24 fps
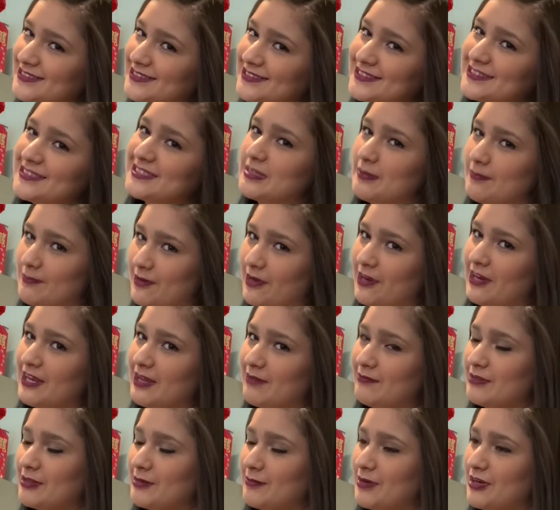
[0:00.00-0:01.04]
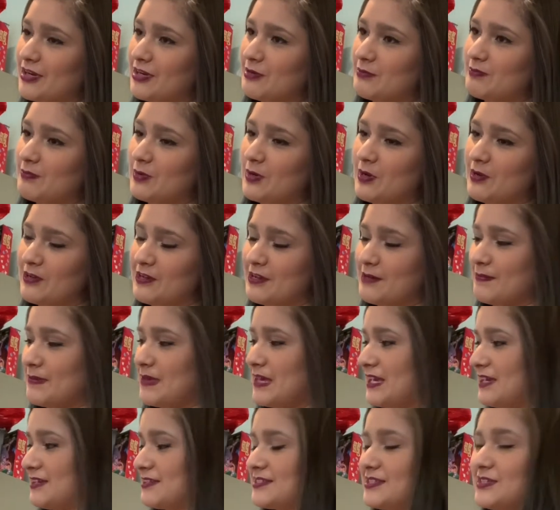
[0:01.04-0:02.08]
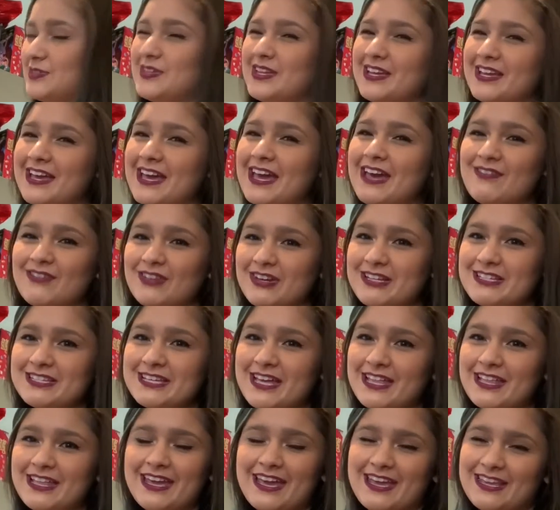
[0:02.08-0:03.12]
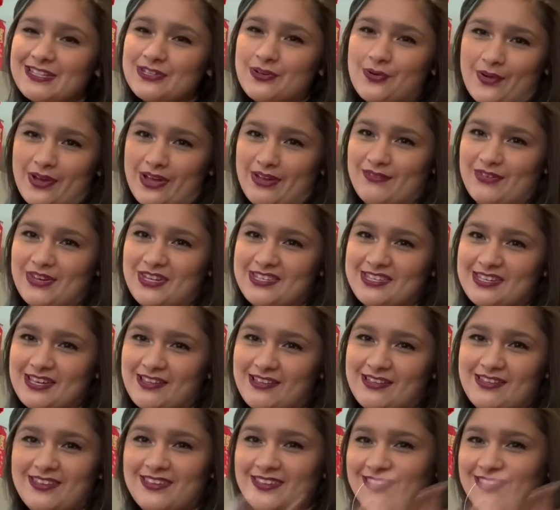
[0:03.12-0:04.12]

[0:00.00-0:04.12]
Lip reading: Subpar Captain America cupcakes. Do you think I have any talent? I don't have any talent.